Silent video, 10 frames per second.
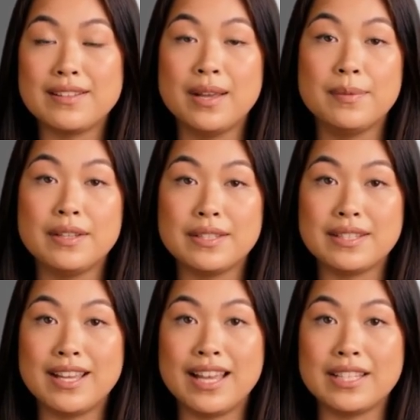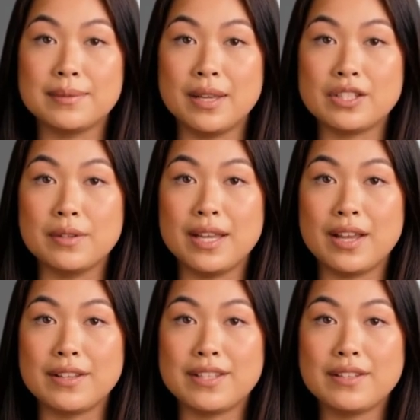numbers, and special
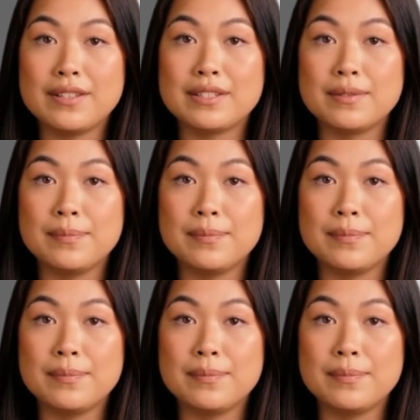characters,